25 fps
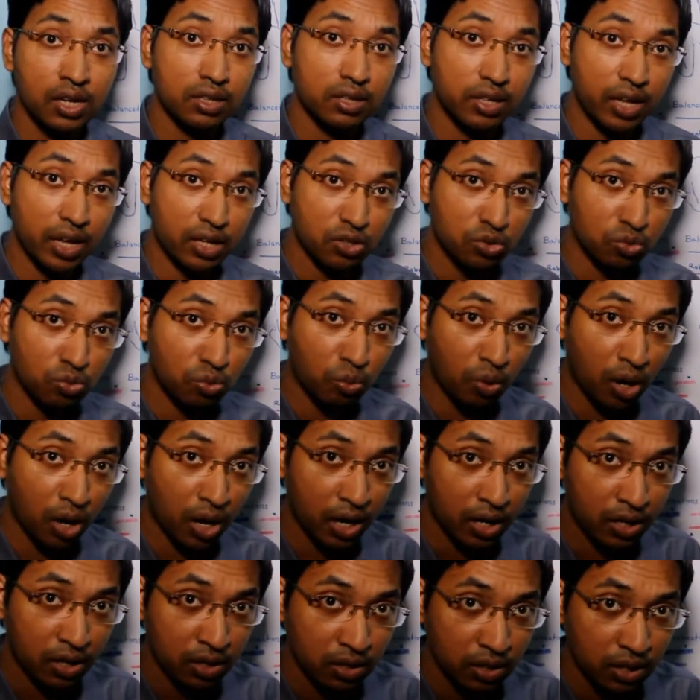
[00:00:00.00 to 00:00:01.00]
that
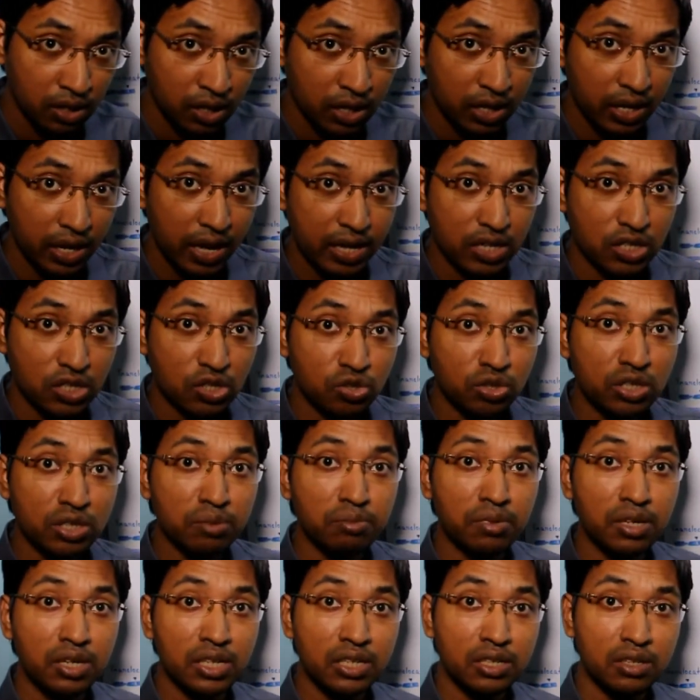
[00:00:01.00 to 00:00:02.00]
one
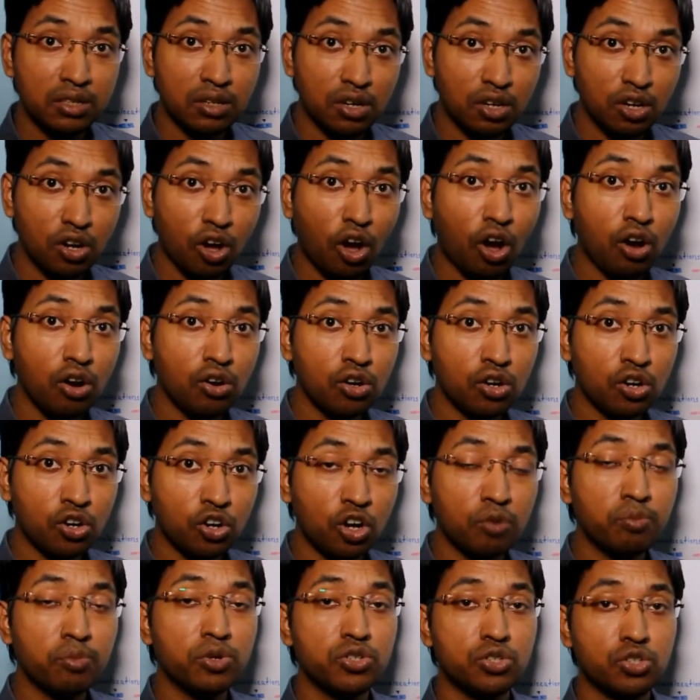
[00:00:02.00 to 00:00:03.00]
extremely long
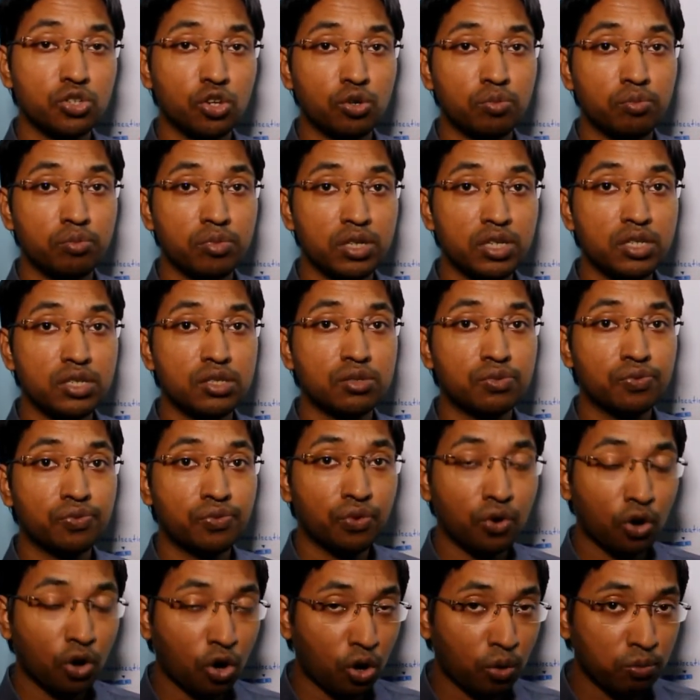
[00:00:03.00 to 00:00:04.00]
chromosome is
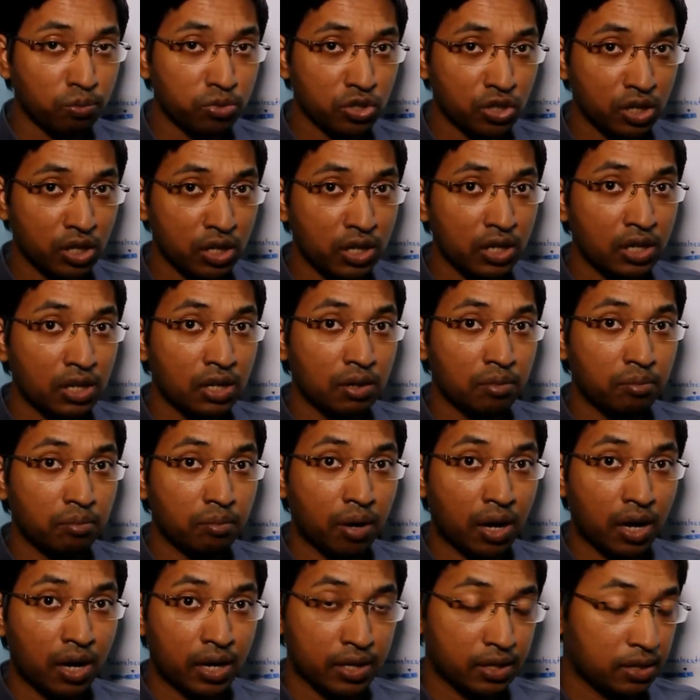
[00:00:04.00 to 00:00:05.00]
formed
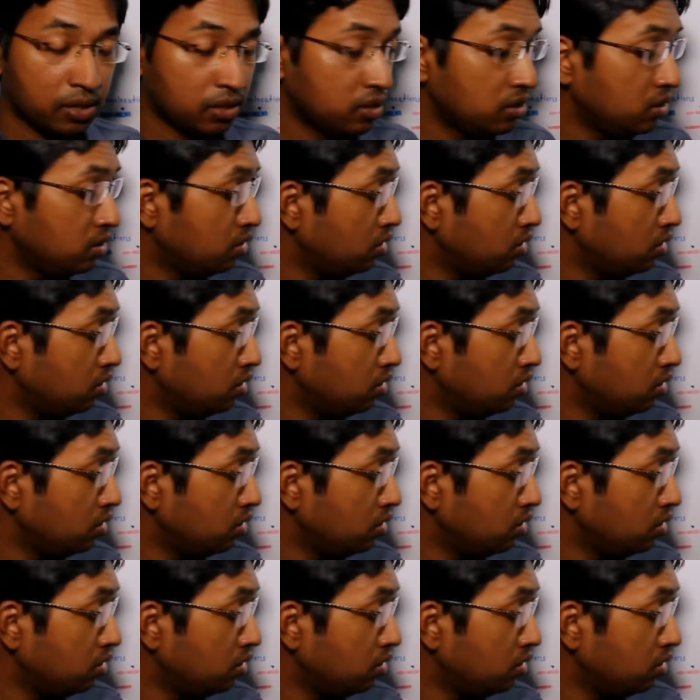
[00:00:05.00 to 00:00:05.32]
by